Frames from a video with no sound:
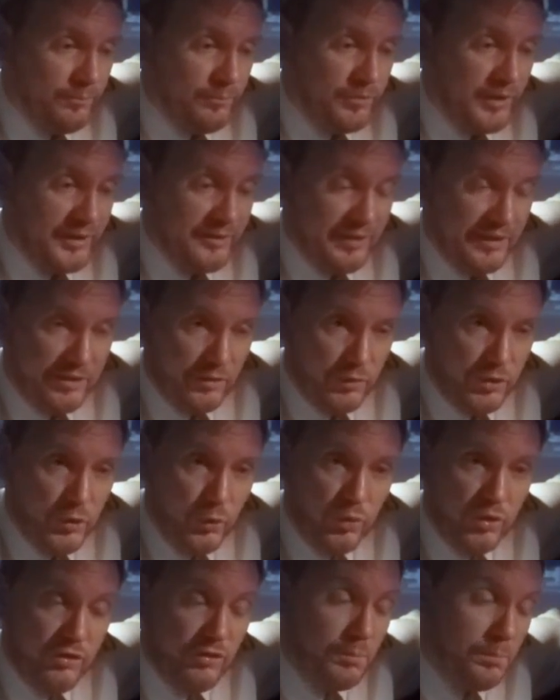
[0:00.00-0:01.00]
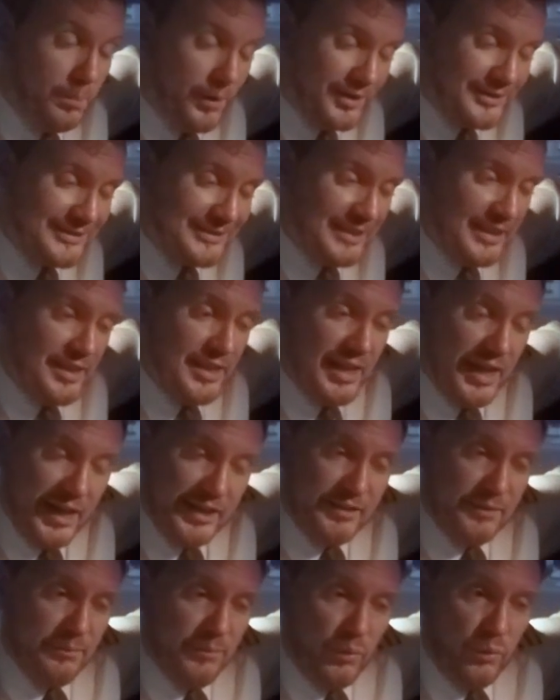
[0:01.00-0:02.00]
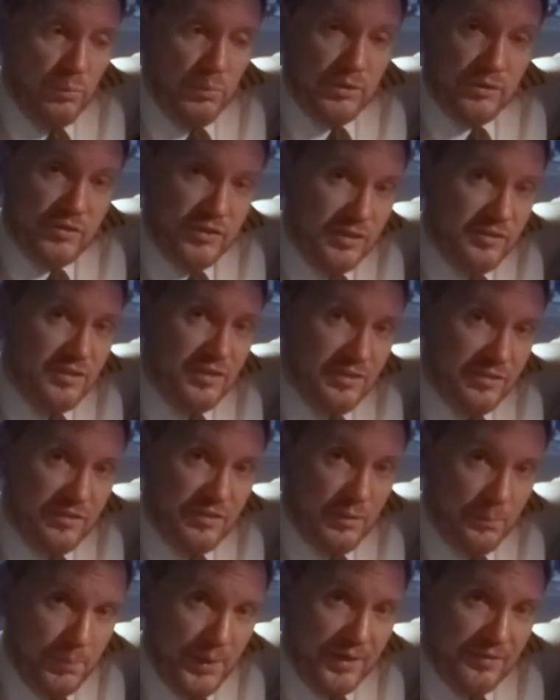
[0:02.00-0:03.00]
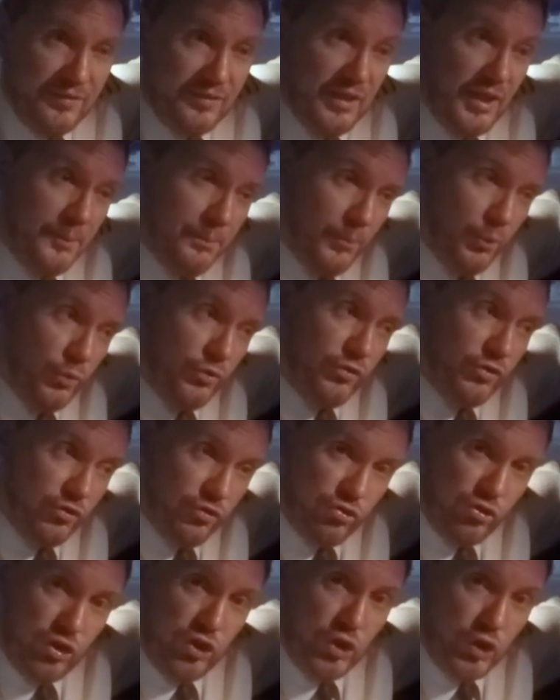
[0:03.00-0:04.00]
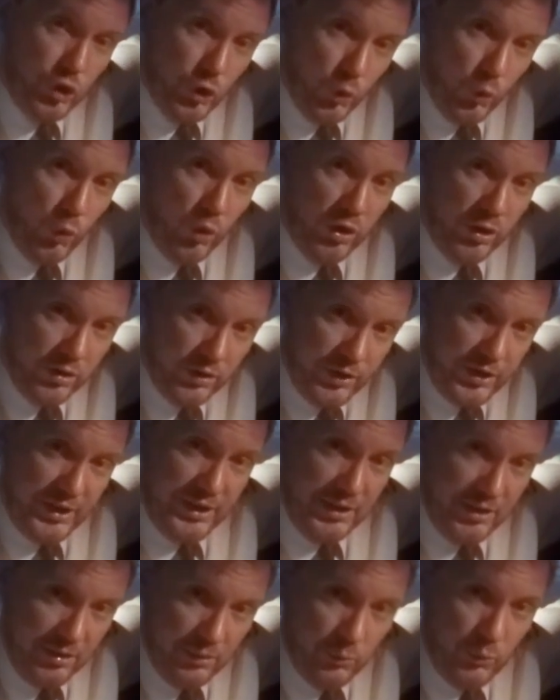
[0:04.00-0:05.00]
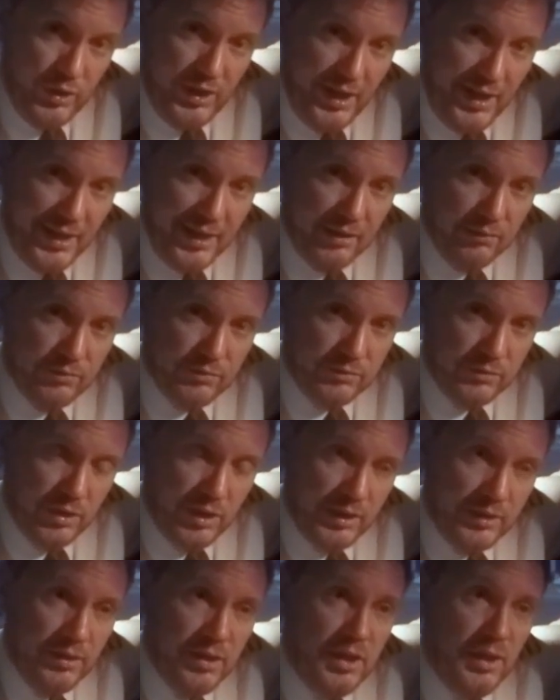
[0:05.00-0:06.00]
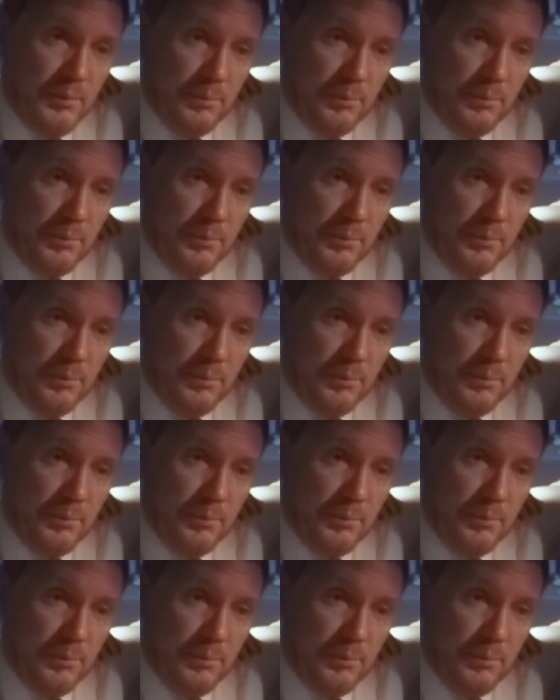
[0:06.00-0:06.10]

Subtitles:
flight data recorders, but at the moment this is the best and most secure thing we have, all right?